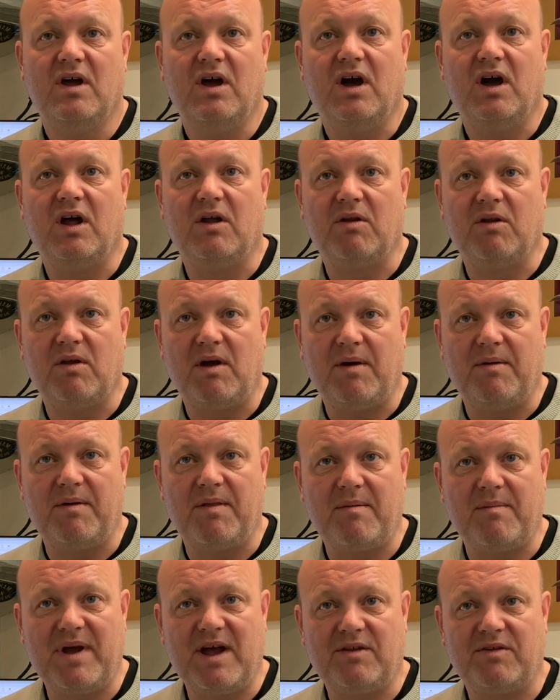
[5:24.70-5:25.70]
an
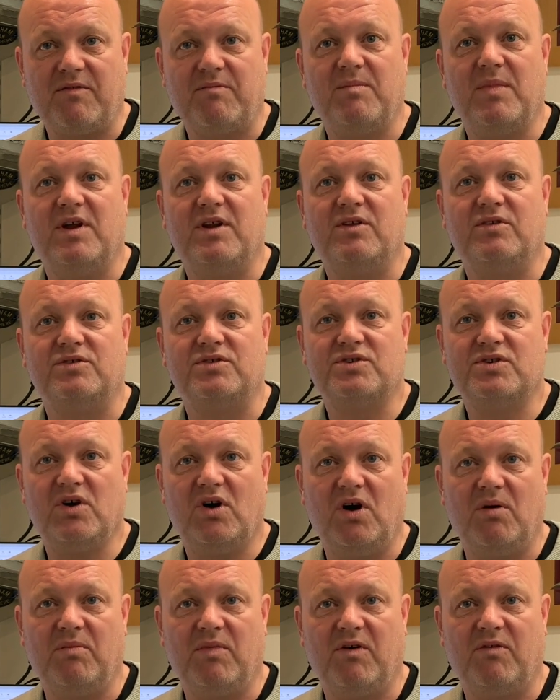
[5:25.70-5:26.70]
amount of money on
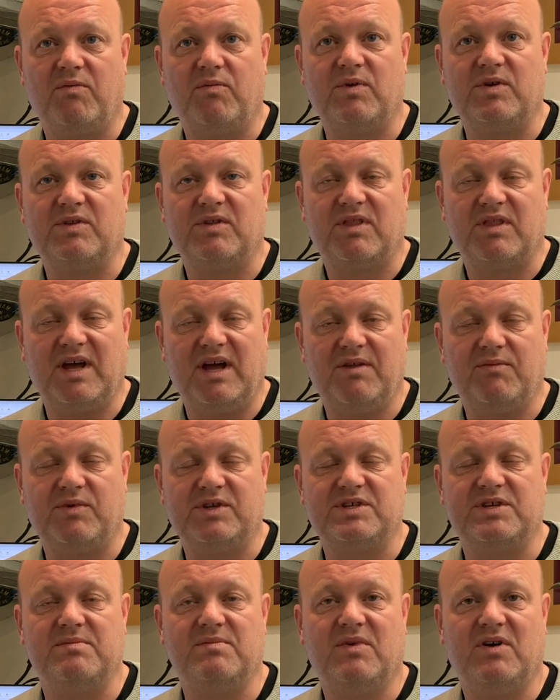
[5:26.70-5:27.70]
top of that
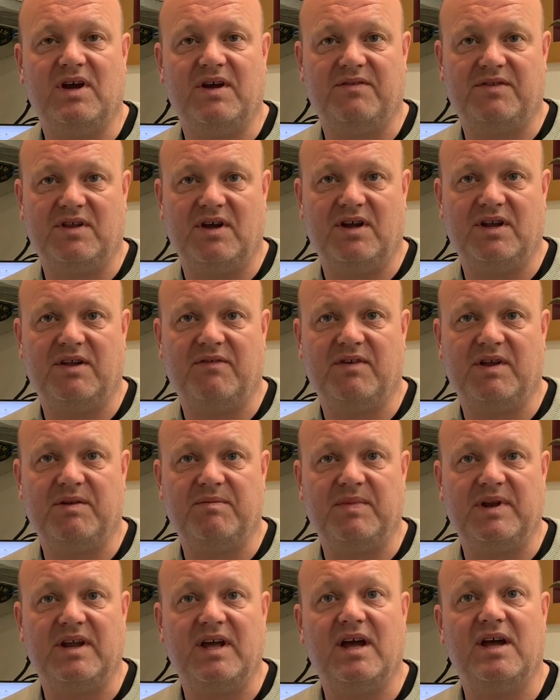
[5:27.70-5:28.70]
which he might have done if it had
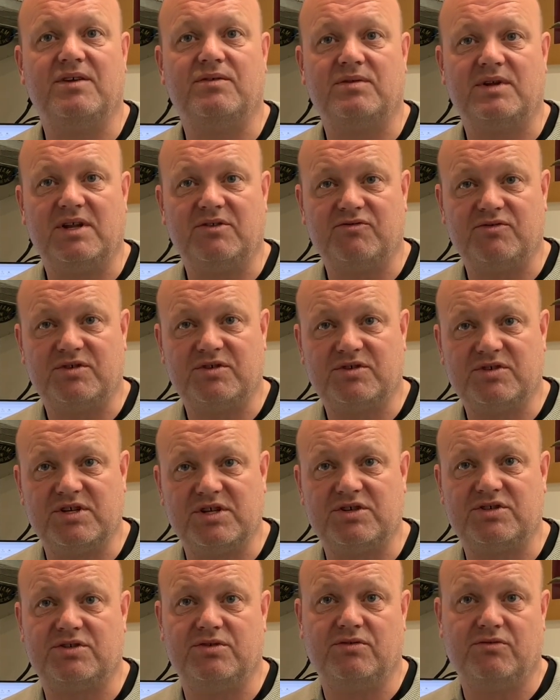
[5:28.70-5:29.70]
been handled under the
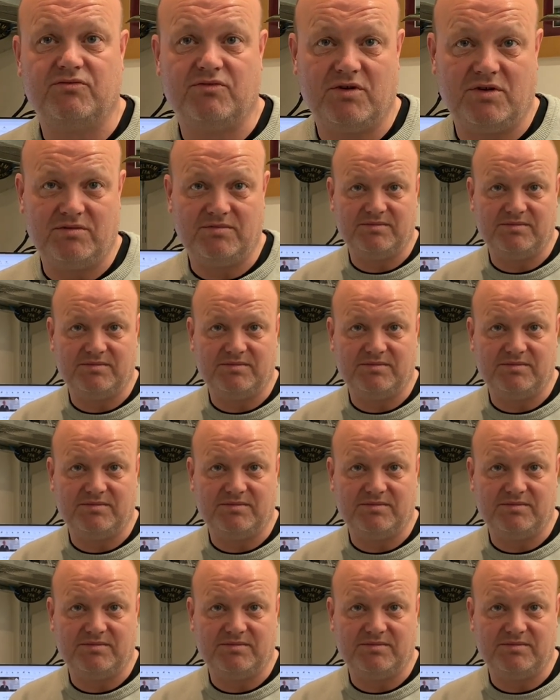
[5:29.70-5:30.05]
traditional route.